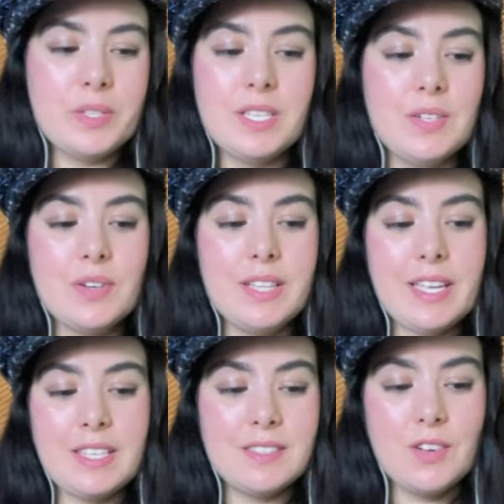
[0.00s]
era.
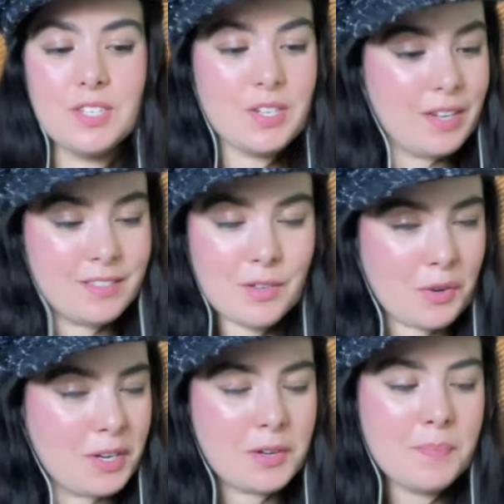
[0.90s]
Like it's not
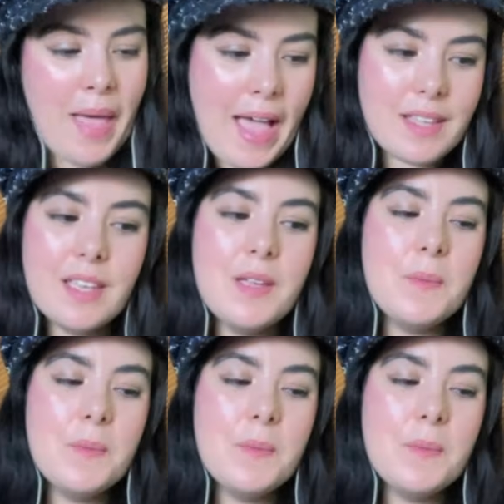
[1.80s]
going to come back.